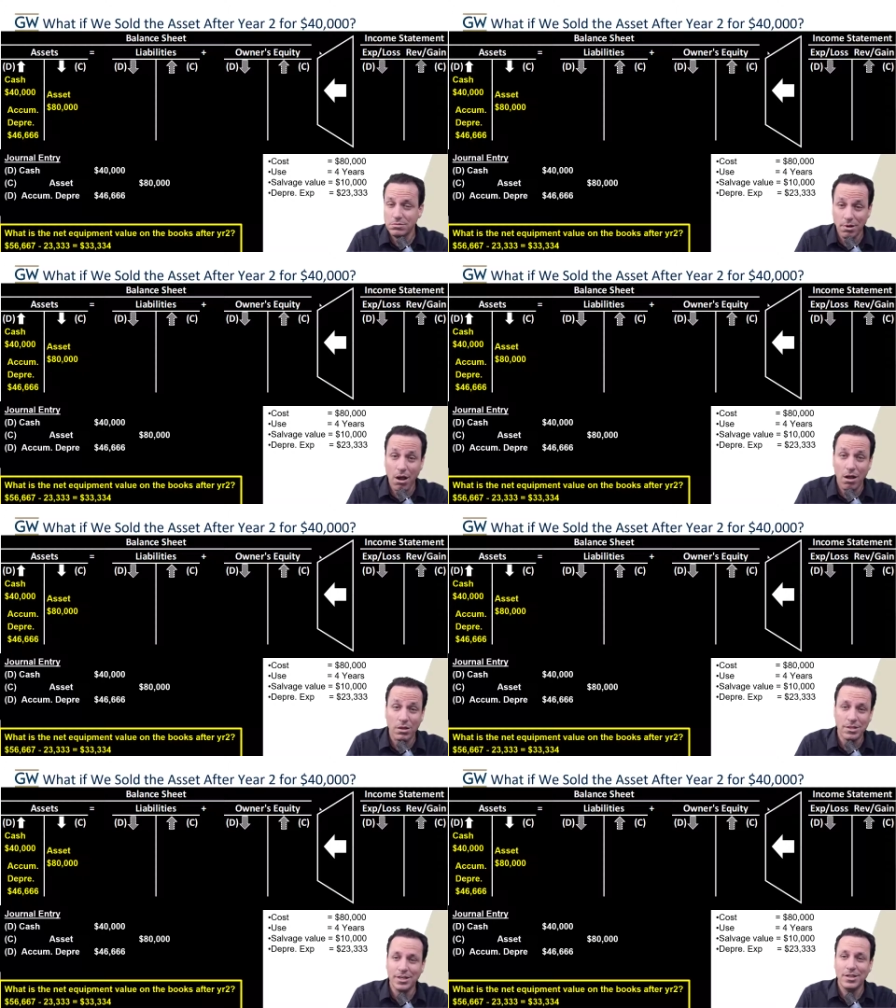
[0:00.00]

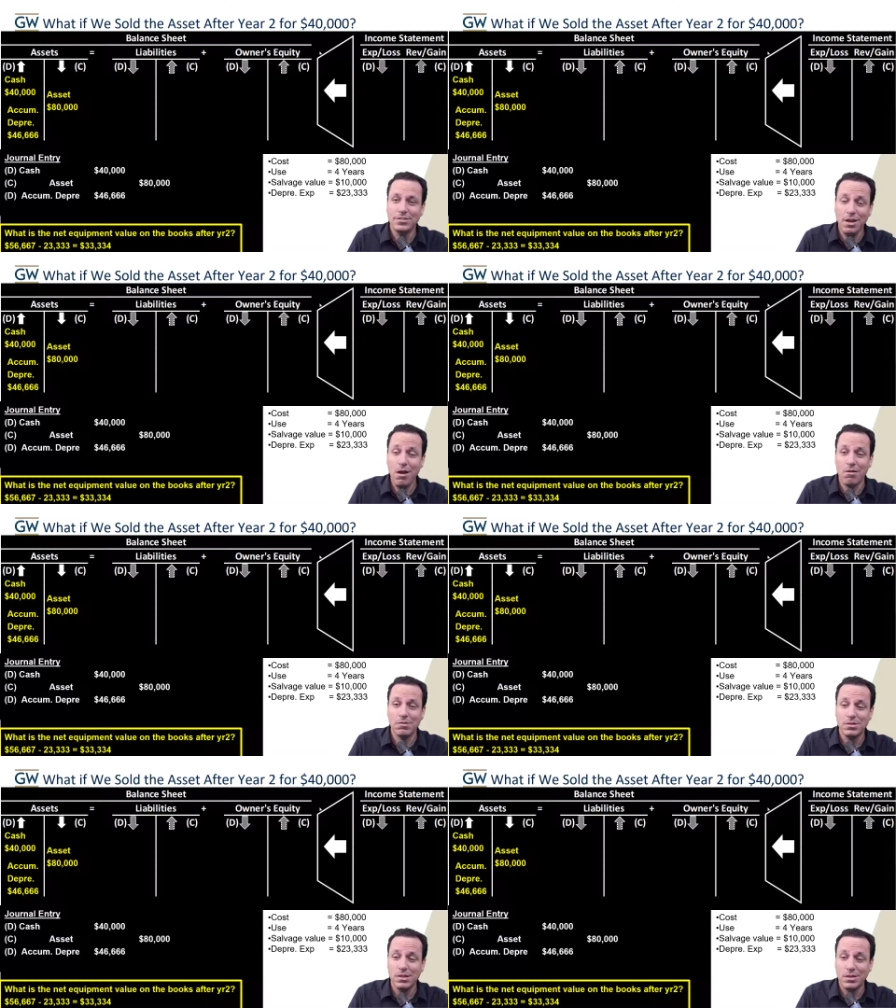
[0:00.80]
Wrong.
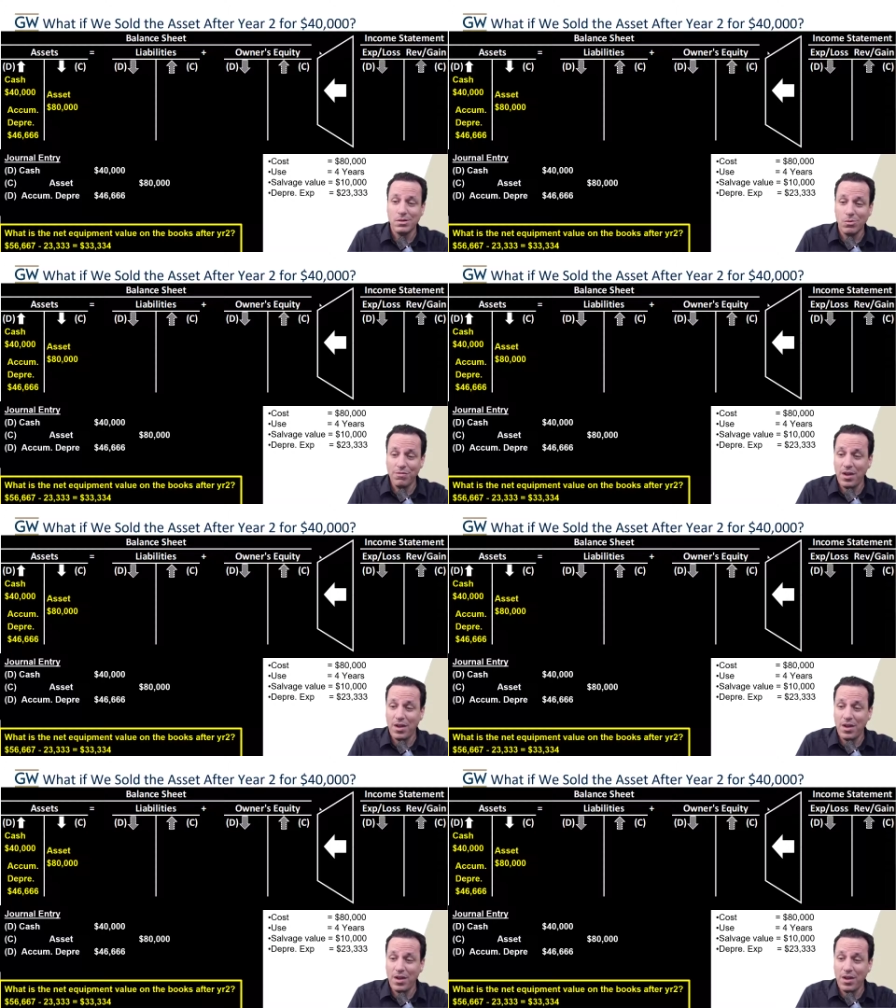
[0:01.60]
No, we're